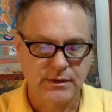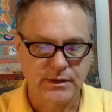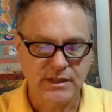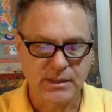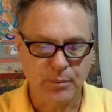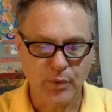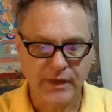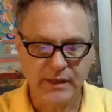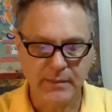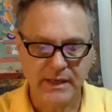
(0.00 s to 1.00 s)

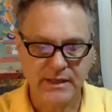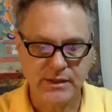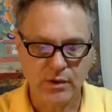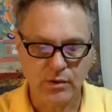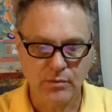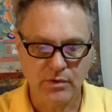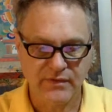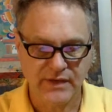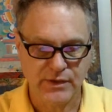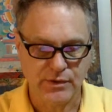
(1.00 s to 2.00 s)
Disappointed by his own
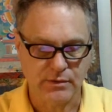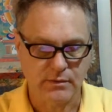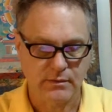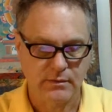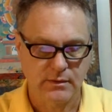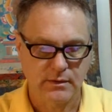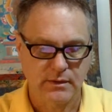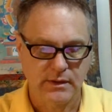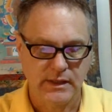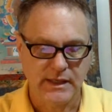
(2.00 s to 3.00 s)
motivation,
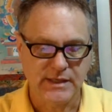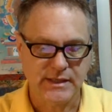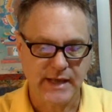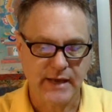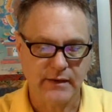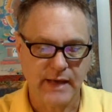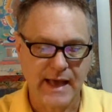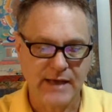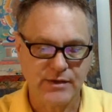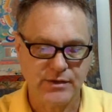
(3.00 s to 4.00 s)
he scattered
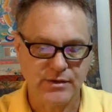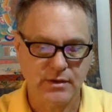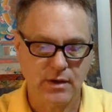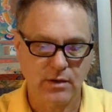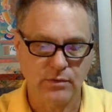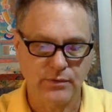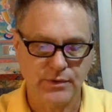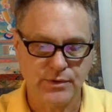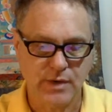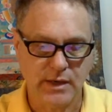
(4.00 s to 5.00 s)
ashes all over the
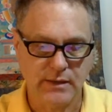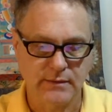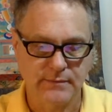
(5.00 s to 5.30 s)
shrine.